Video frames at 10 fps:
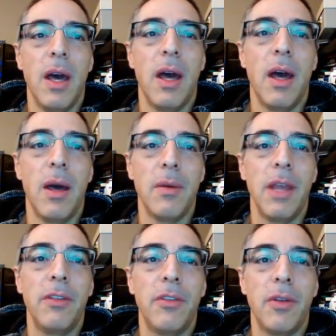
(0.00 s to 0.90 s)

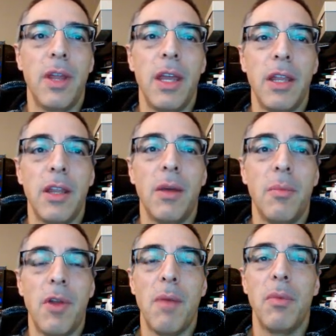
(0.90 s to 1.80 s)
Yesterday I hit a
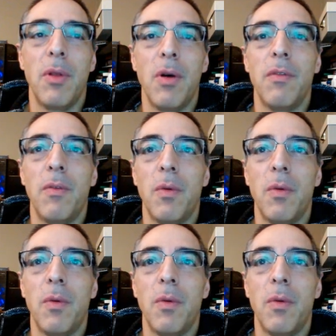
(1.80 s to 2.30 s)
prep low of